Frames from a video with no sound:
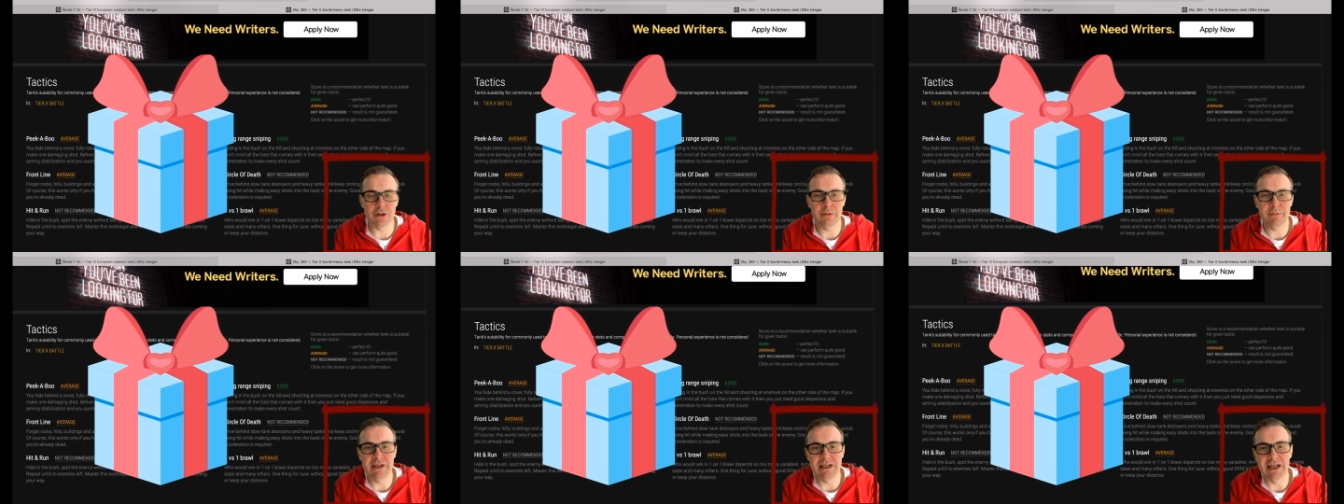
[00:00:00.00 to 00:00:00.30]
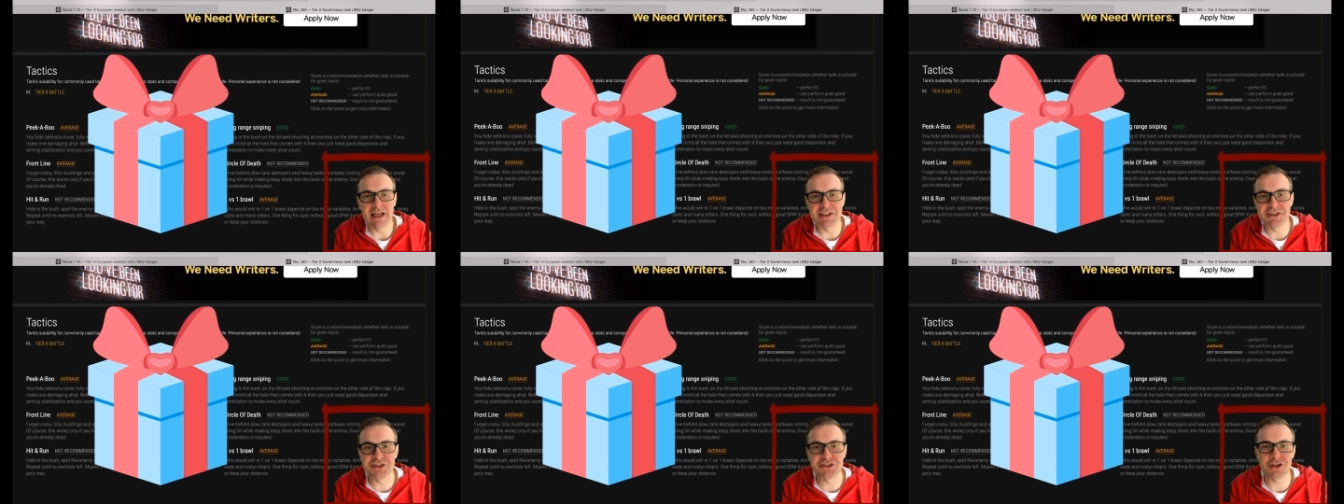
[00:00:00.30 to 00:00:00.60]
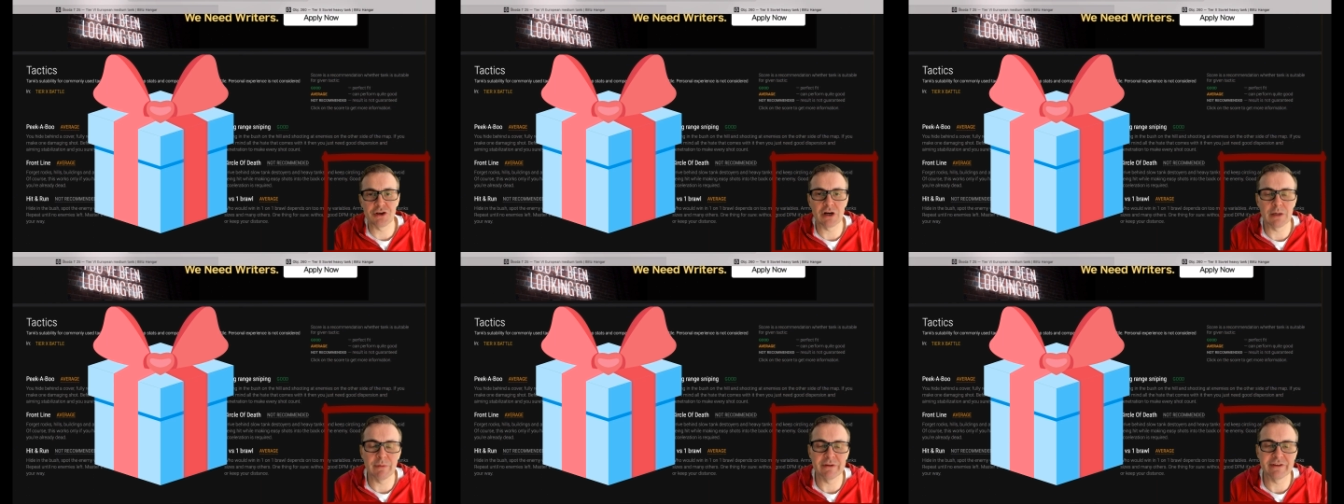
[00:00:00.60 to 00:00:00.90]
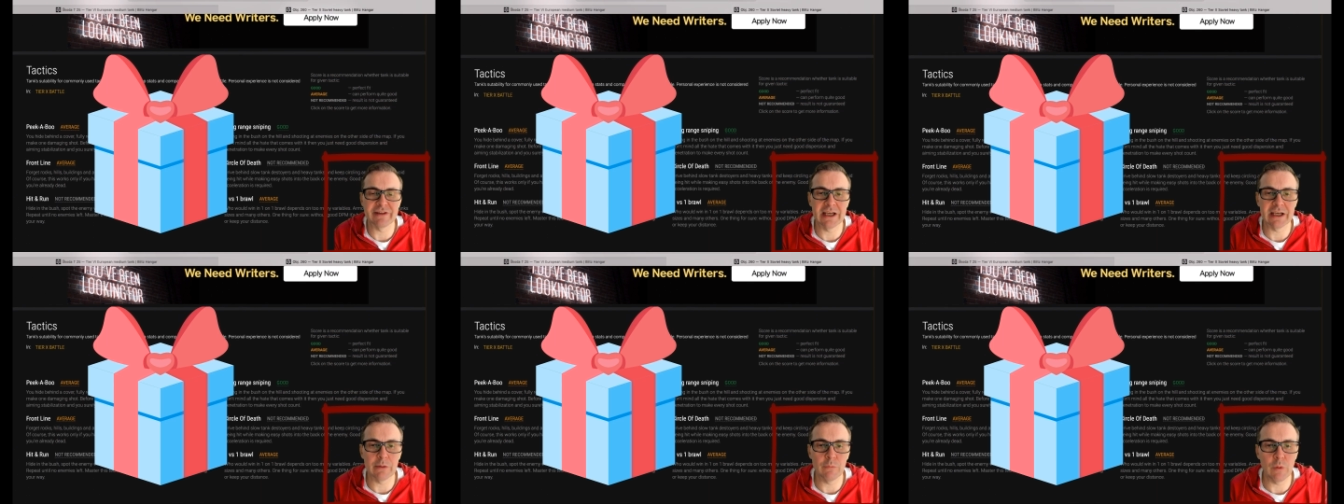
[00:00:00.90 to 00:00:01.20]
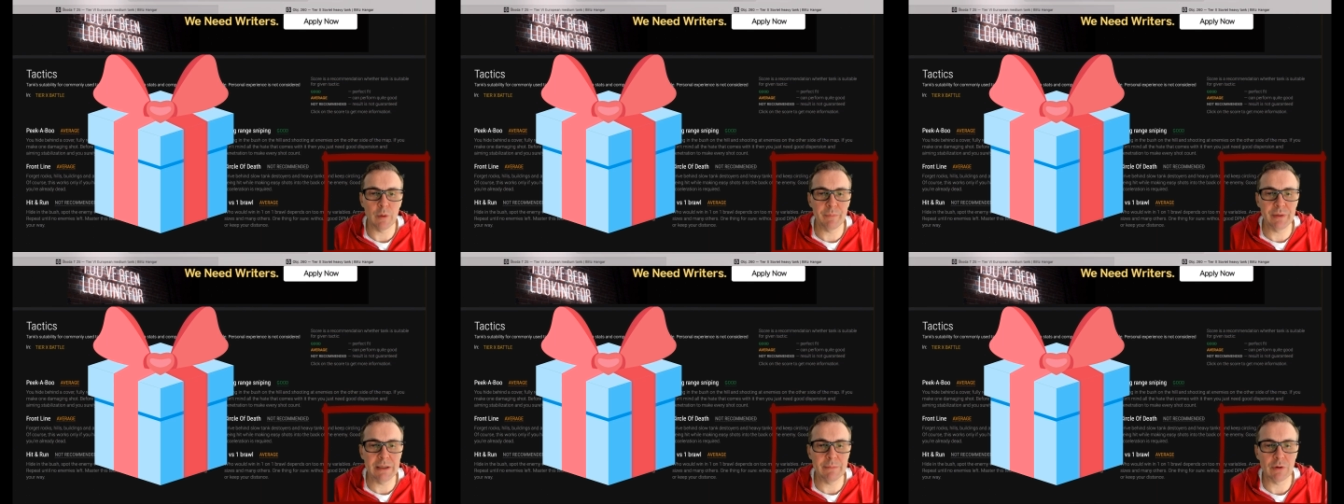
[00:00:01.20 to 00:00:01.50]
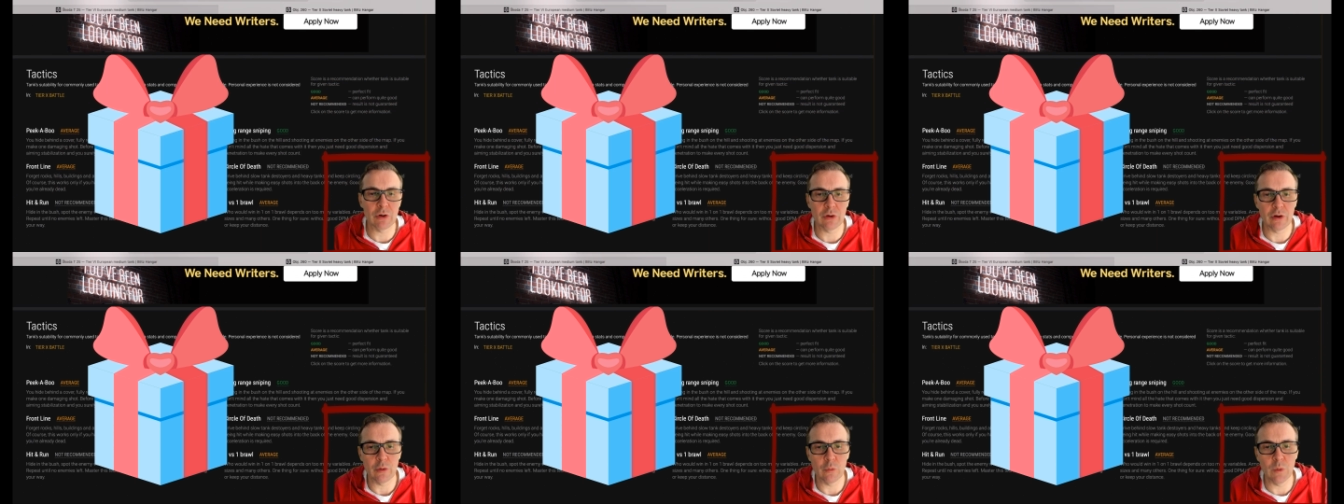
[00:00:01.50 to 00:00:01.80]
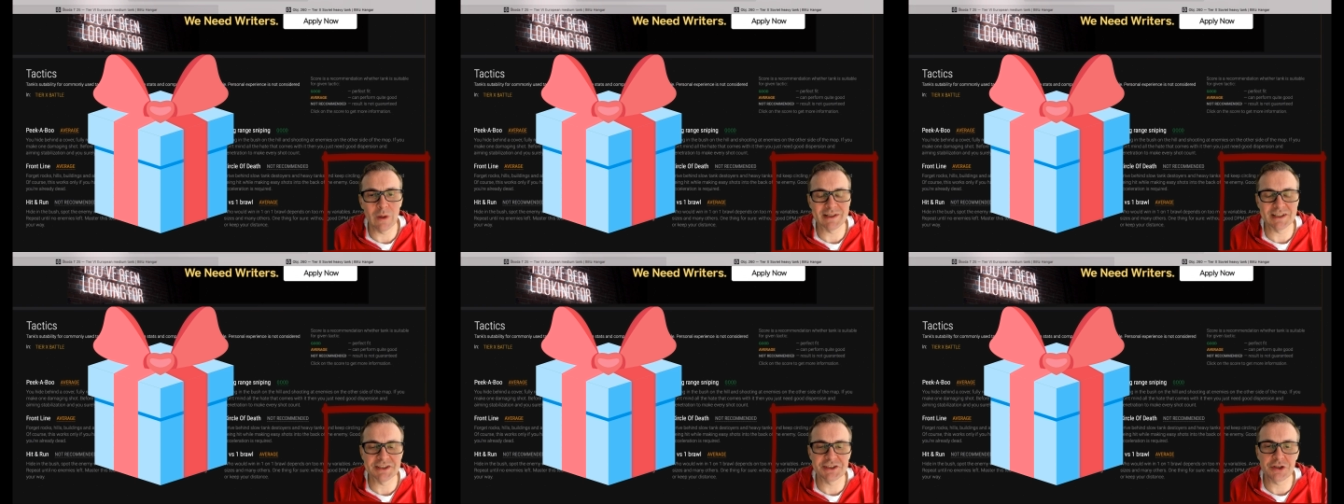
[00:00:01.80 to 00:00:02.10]
going to be a desirable tank, and what people are going
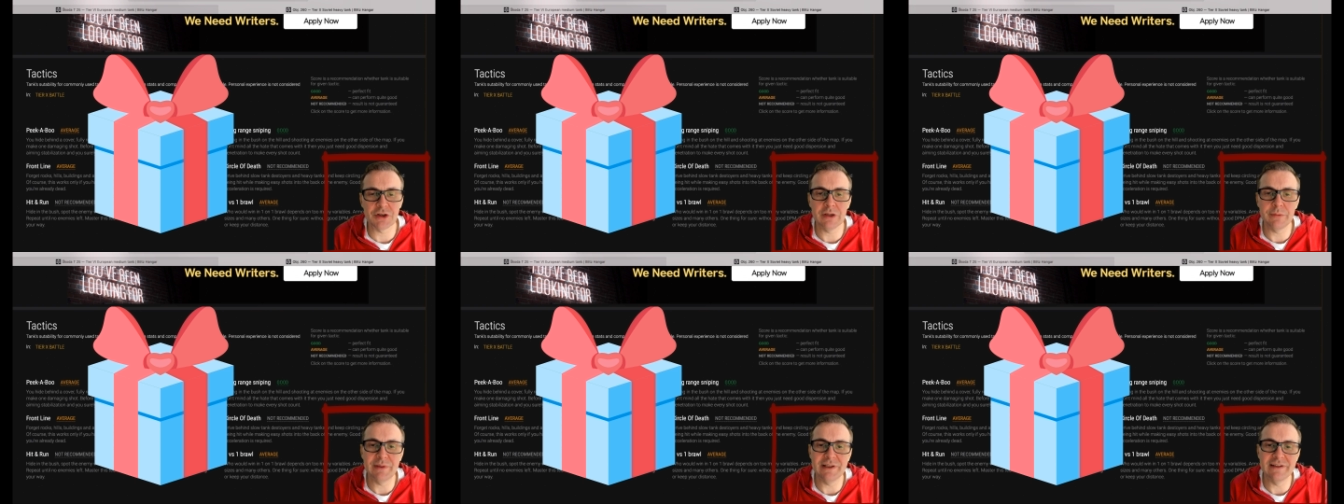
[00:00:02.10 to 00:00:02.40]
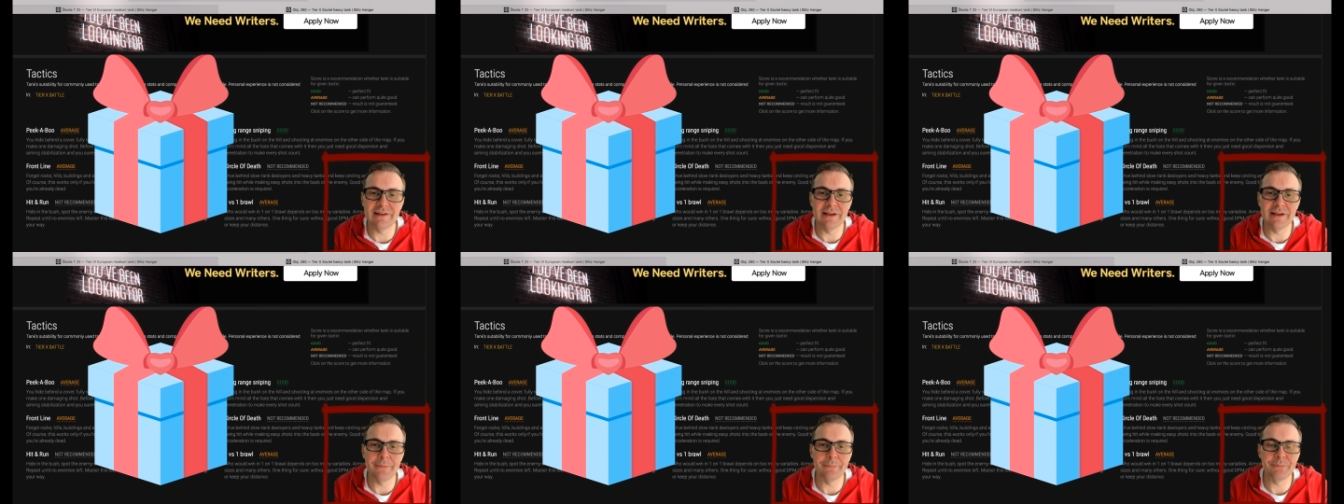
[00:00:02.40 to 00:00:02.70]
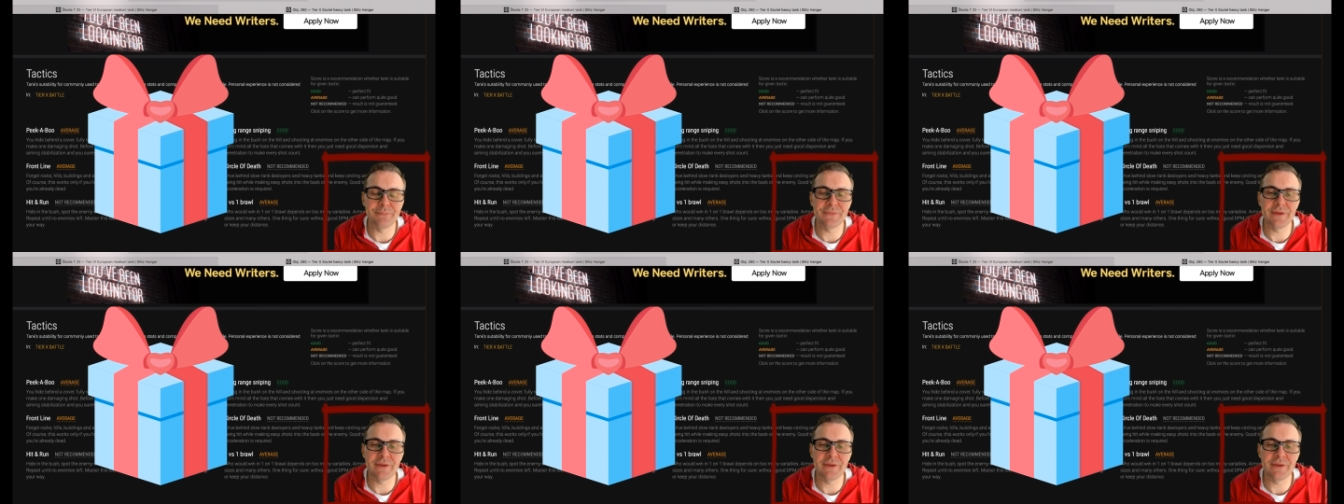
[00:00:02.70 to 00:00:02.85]
to want. It's going to be the